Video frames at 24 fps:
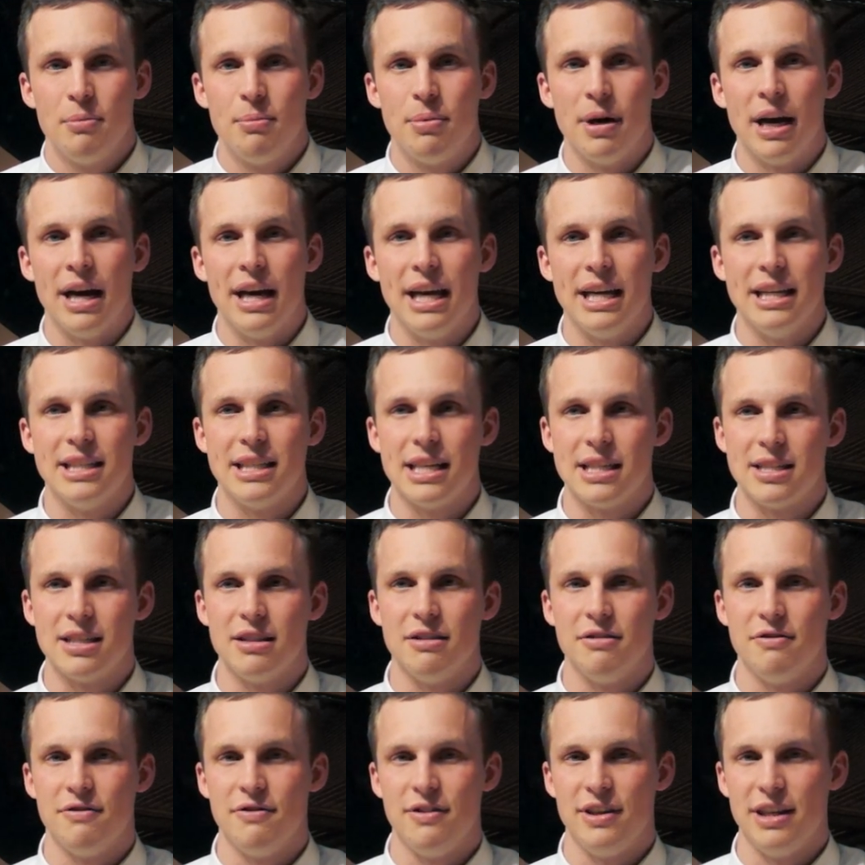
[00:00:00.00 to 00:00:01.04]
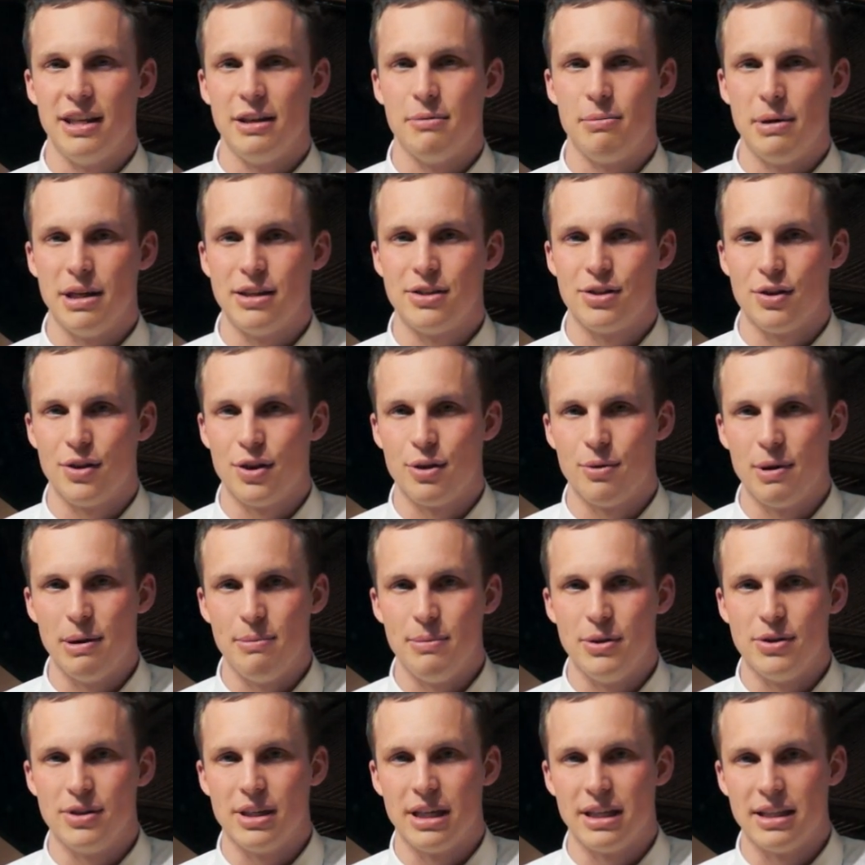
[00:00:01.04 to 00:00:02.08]
but it doesn't feed my soul the way
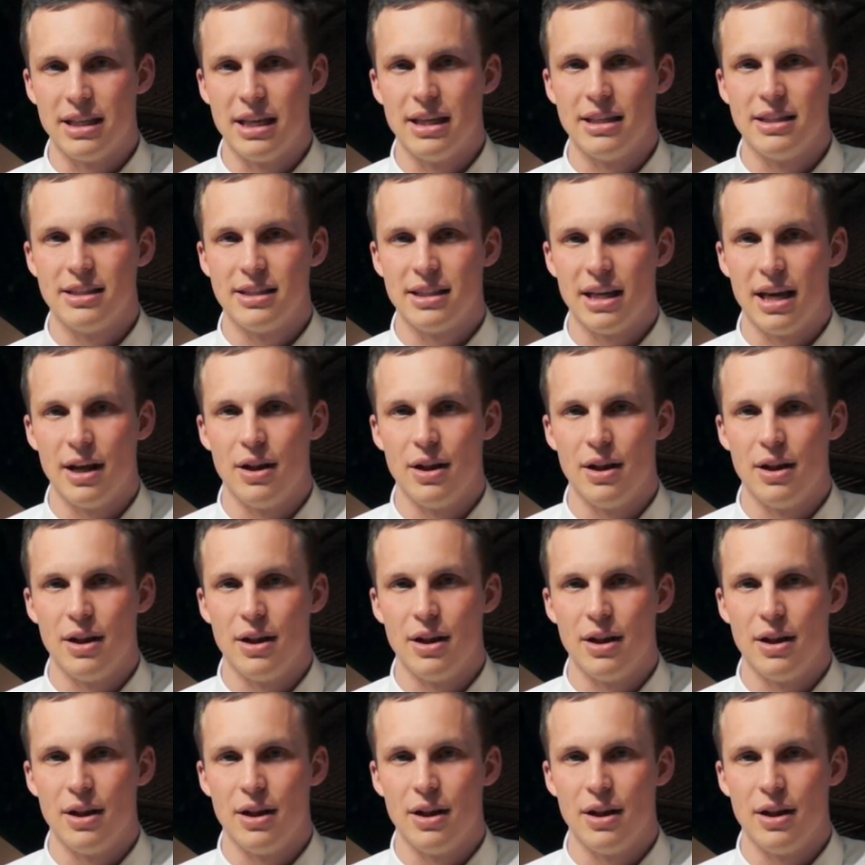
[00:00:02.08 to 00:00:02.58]
music does.